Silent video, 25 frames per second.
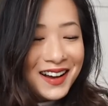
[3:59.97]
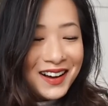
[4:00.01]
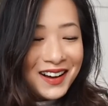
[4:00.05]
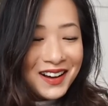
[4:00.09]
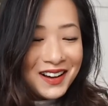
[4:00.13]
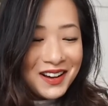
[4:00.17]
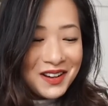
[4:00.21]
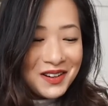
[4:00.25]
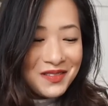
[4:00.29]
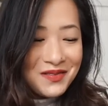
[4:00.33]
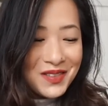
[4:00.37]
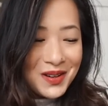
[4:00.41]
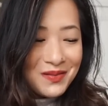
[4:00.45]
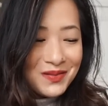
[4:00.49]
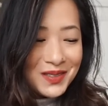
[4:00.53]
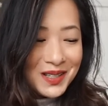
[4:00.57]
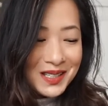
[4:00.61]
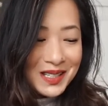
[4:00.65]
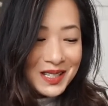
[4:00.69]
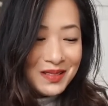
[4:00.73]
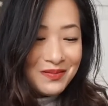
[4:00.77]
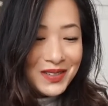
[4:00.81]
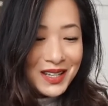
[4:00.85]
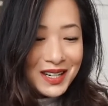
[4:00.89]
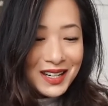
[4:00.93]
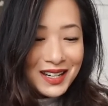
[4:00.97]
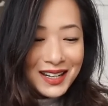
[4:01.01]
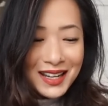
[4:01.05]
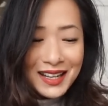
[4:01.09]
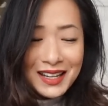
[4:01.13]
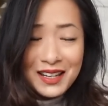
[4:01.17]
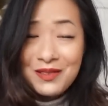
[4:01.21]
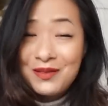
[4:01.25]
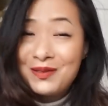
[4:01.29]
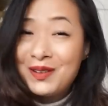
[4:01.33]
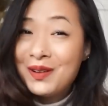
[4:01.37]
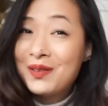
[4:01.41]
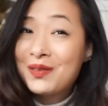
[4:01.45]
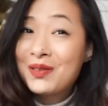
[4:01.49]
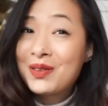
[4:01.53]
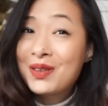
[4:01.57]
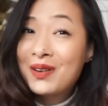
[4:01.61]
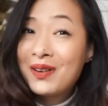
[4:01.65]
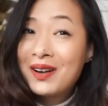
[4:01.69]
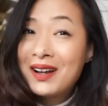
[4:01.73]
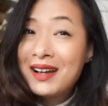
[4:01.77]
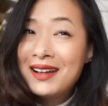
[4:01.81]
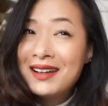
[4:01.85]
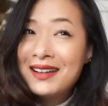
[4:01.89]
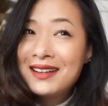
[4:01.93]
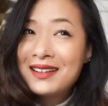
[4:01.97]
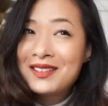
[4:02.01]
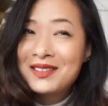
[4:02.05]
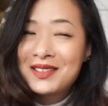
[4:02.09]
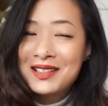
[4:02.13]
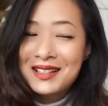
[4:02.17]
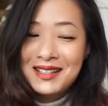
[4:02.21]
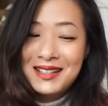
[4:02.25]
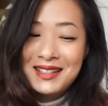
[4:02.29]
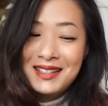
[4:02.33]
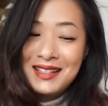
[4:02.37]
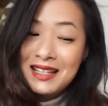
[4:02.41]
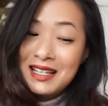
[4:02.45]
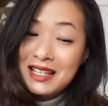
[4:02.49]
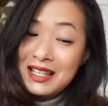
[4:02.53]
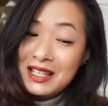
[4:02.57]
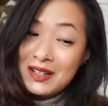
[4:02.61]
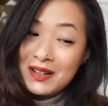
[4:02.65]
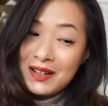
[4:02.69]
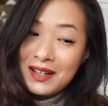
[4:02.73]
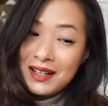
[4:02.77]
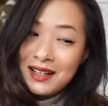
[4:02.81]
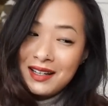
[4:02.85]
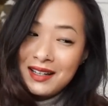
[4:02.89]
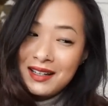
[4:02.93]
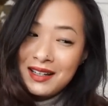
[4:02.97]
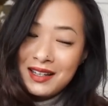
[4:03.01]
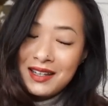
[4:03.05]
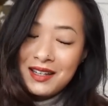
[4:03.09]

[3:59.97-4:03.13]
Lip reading: I must have been like fifth grade or sixth grade.